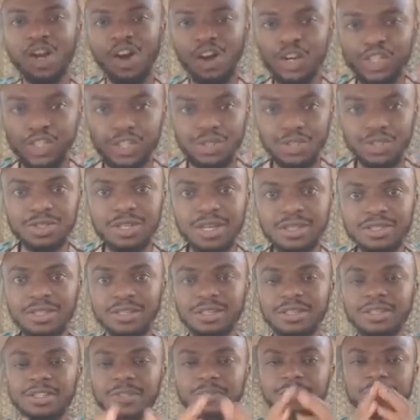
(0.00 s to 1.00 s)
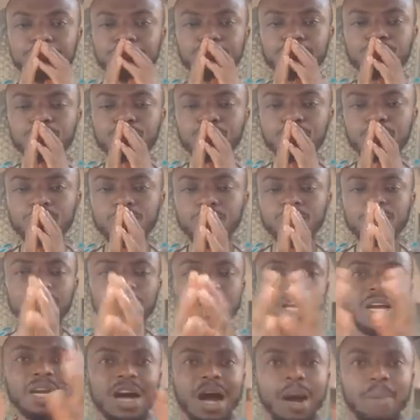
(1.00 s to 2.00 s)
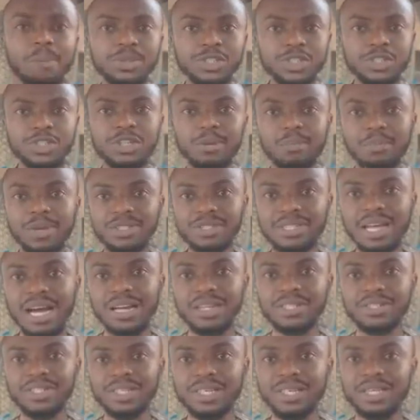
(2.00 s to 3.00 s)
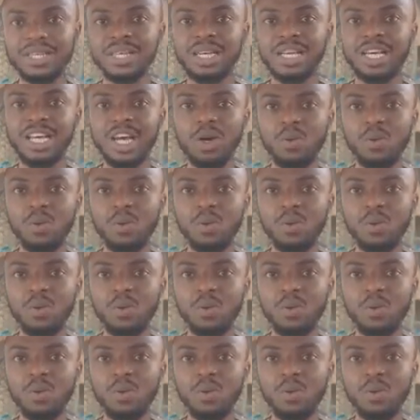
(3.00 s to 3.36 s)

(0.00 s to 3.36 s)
consciousness and this competition mentality.